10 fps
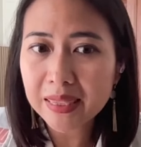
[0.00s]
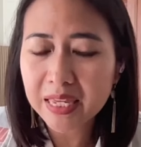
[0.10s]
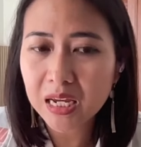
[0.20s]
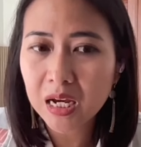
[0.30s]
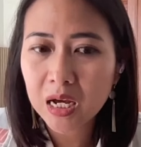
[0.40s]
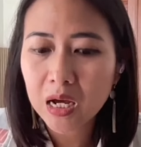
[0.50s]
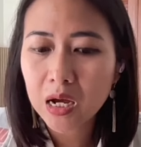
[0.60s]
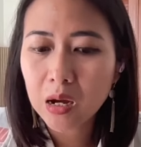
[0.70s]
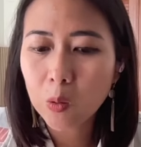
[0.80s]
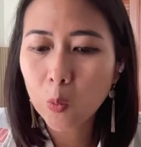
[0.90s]
think
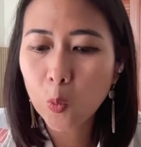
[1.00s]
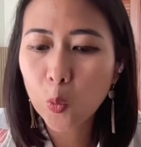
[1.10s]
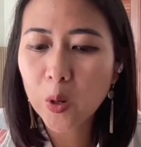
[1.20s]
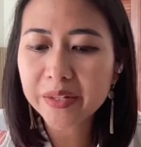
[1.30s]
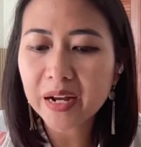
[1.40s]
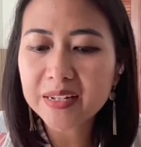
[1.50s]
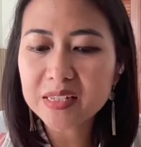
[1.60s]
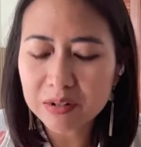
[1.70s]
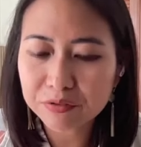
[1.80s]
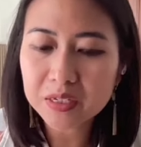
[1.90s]
what I
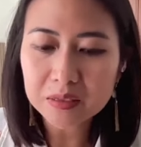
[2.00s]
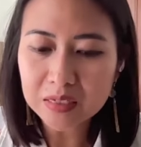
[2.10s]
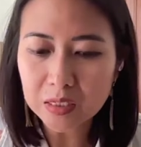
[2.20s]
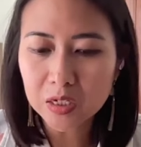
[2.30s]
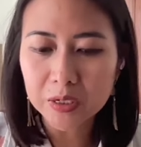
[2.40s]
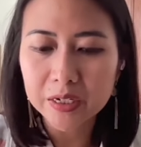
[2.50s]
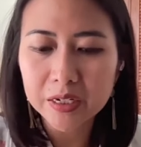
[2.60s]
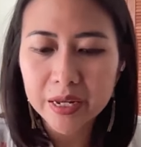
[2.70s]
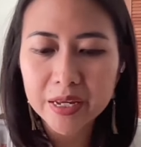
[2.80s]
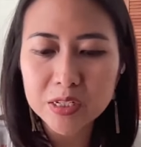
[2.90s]
definitely learned
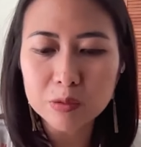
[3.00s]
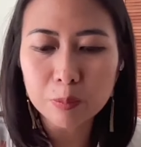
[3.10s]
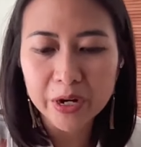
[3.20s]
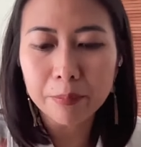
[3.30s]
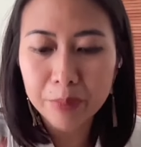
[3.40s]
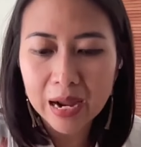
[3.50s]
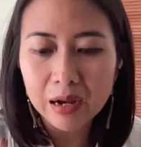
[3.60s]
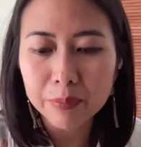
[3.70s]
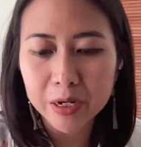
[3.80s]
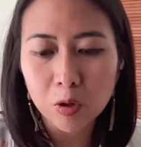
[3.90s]
is to bring back
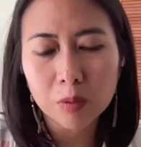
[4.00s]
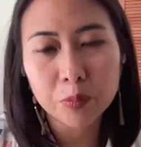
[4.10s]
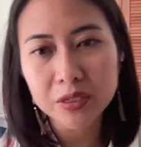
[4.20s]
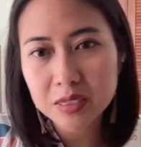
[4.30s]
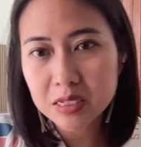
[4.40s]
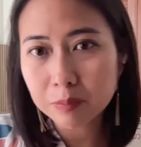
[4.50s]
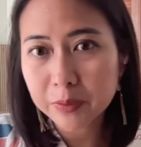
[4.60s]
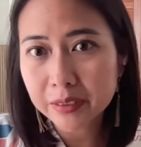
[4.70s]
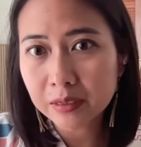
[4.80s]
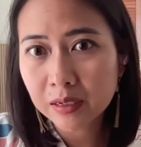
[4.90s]
my corporate discipline.